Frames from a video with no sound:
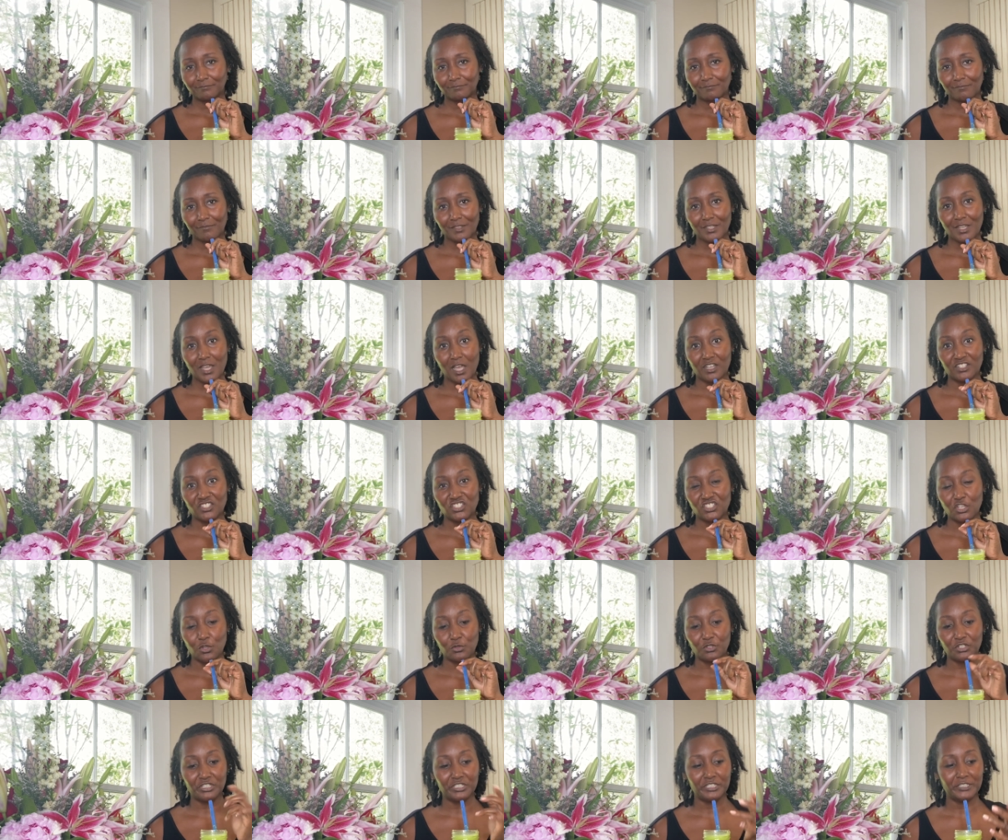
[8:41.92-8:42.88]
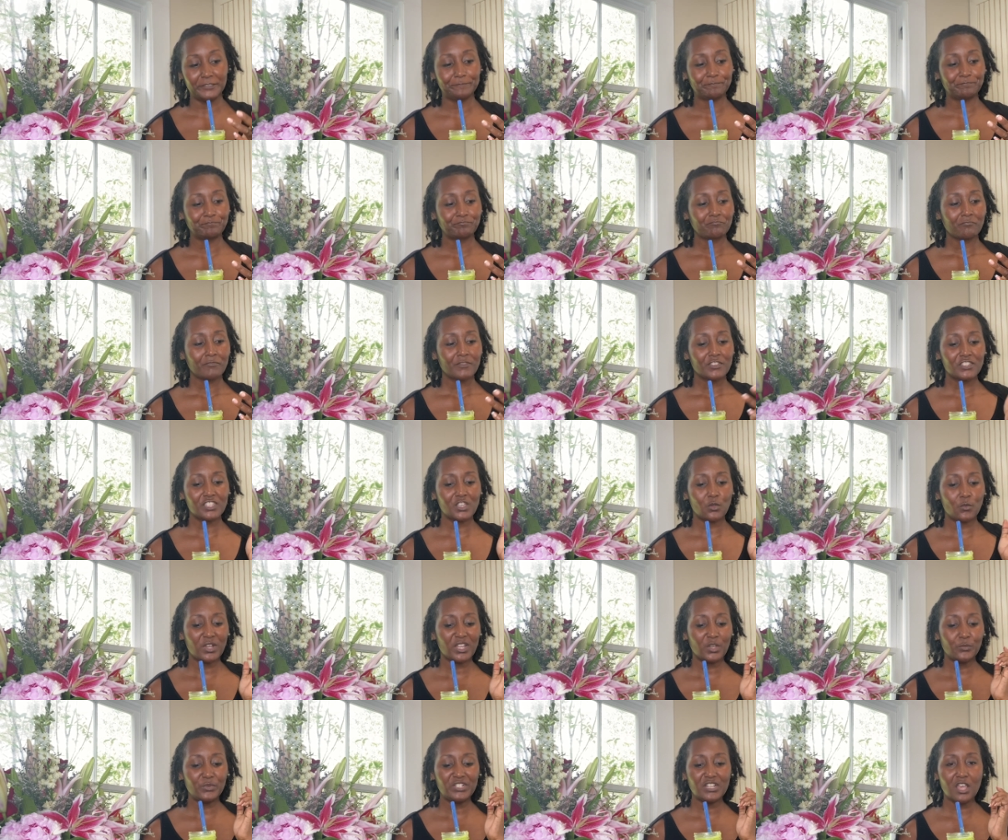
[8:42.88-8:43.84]
Y'all, it's so good. So
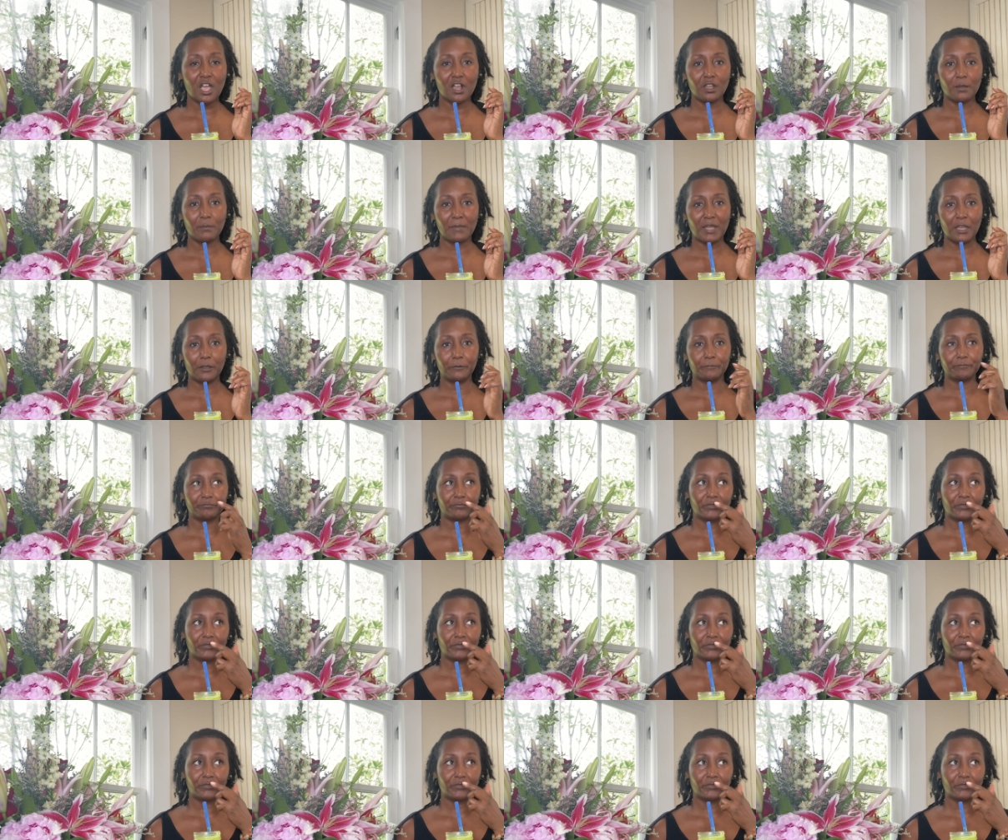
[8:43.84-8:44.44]
what can we talk about?